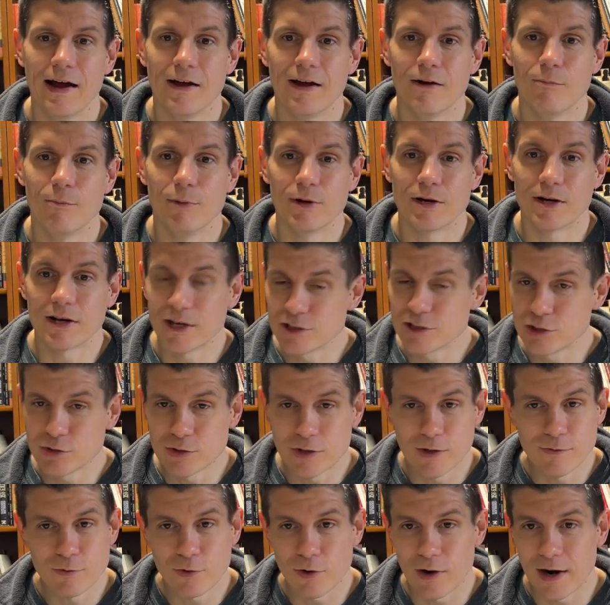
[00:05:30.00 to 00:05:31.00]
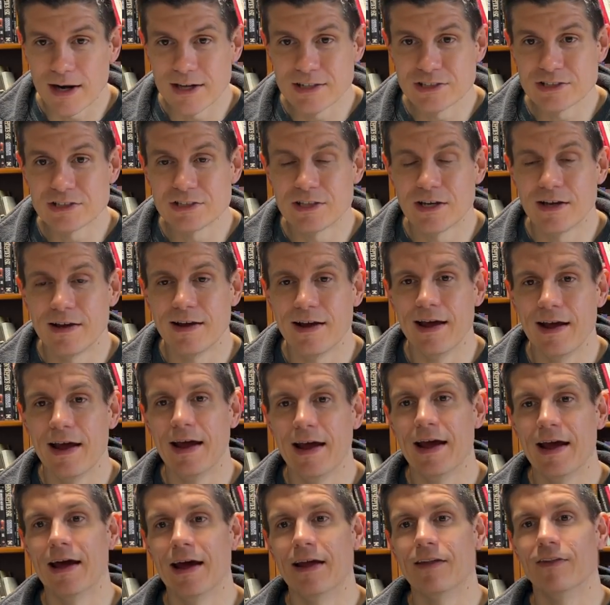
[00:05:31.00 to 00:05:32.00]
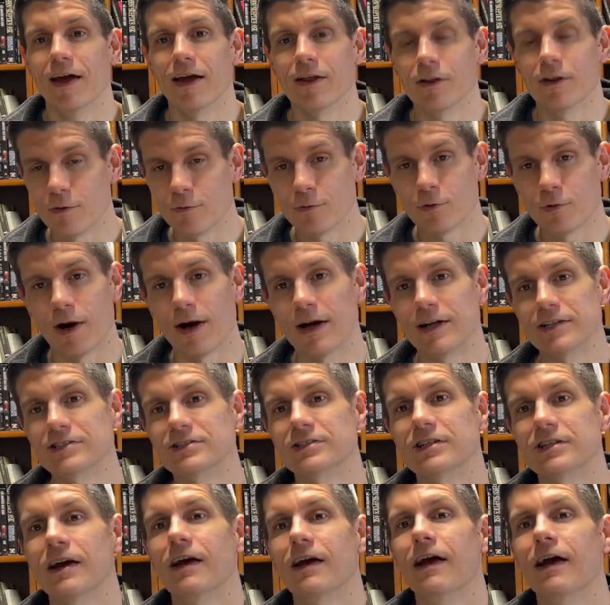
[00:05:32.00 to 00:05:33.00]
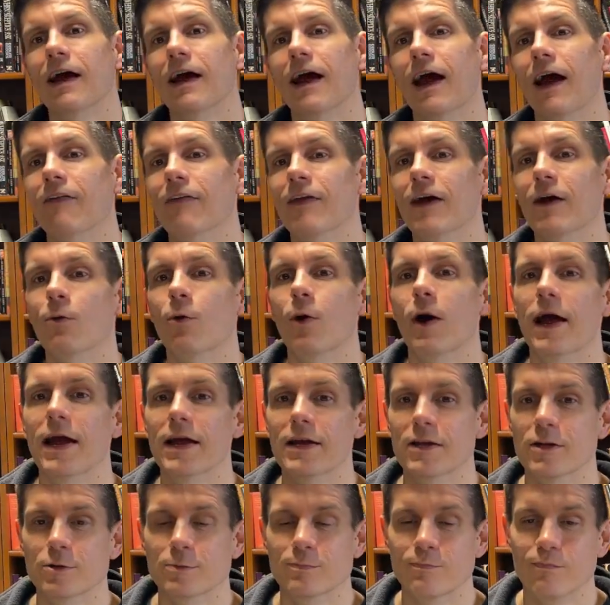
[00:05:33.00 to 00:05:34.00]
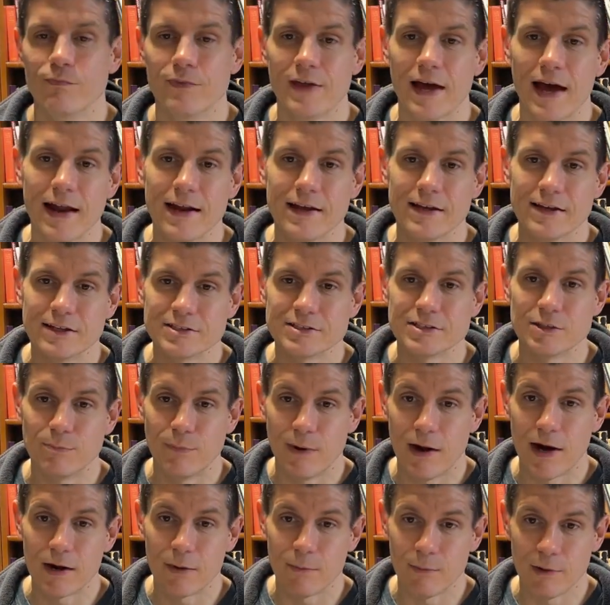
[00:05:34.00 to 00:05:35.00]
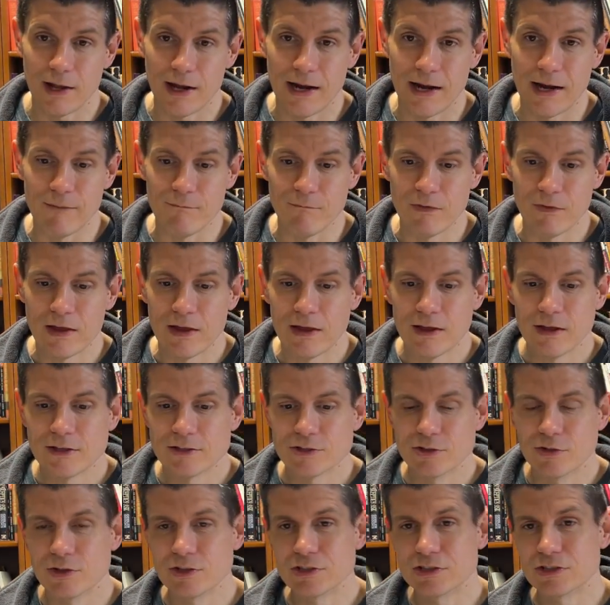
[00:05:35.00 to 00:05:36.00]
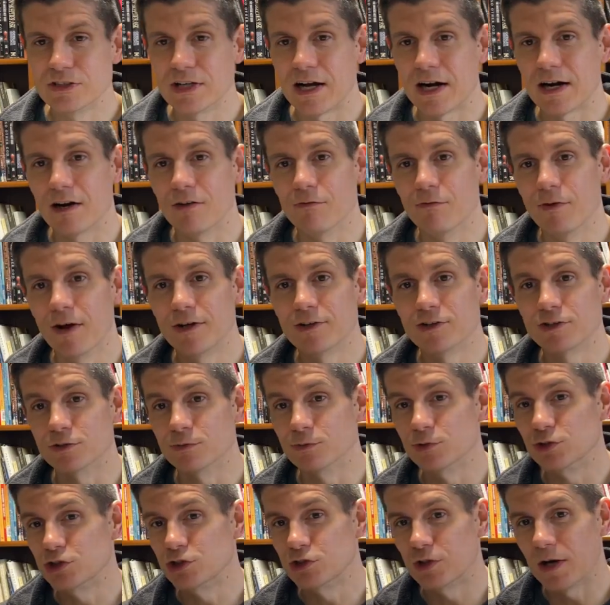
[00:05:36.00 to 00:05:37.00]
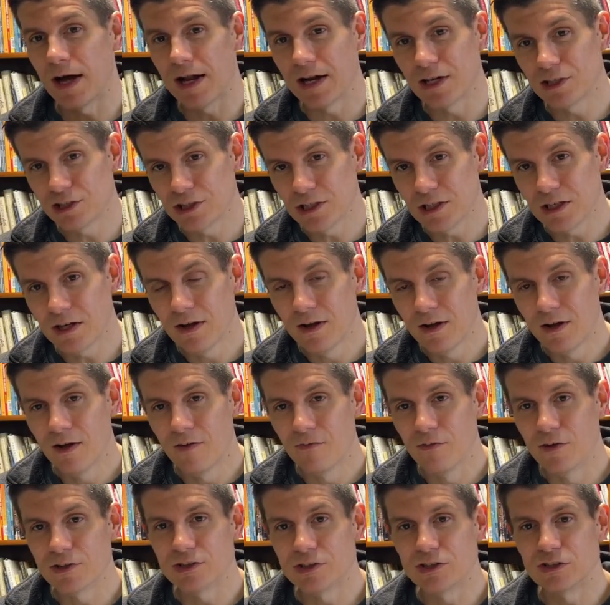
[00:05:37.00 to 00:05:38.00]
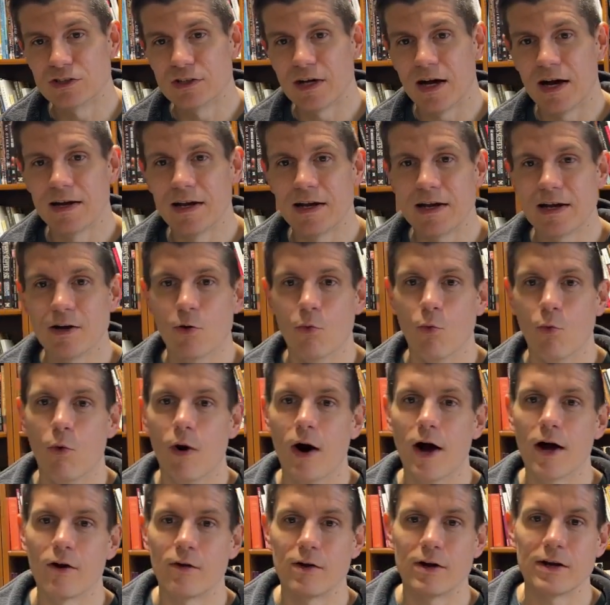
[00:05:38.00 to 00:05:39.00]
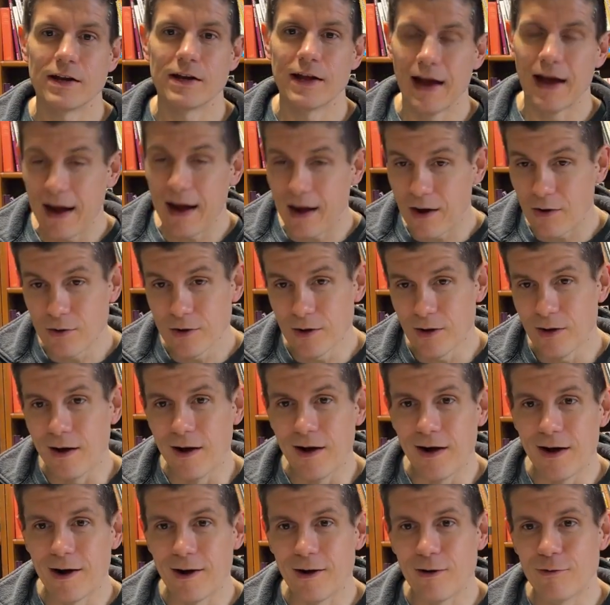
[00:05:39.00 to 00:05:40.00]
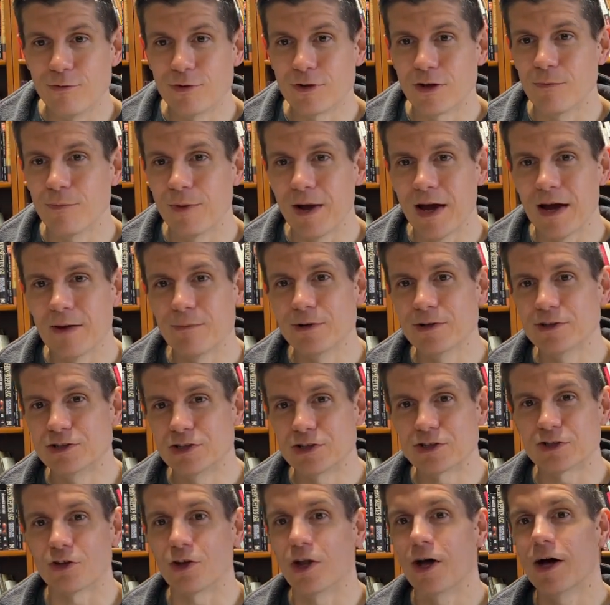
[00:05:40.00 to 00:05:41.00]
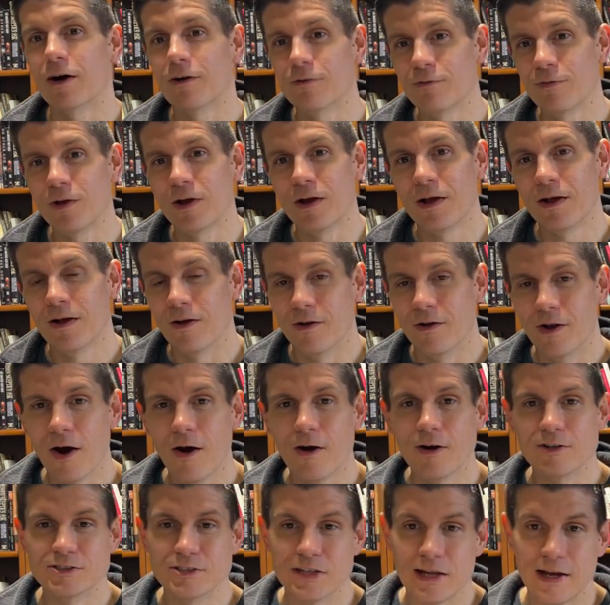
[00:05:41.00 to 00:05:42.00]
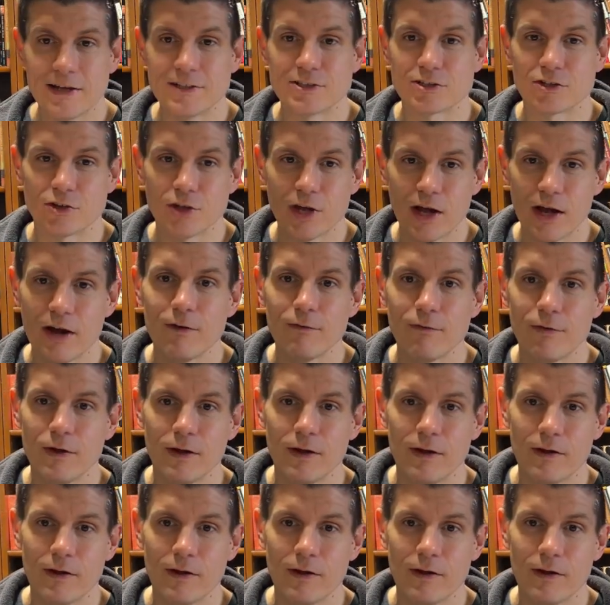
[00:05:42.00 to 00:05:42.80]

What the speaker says: because you love Christ and they love Christ and they will hate you. That is the bottom line. So this is not an evangelism strategy. This is not a watering down of commandments, just love. No, it's love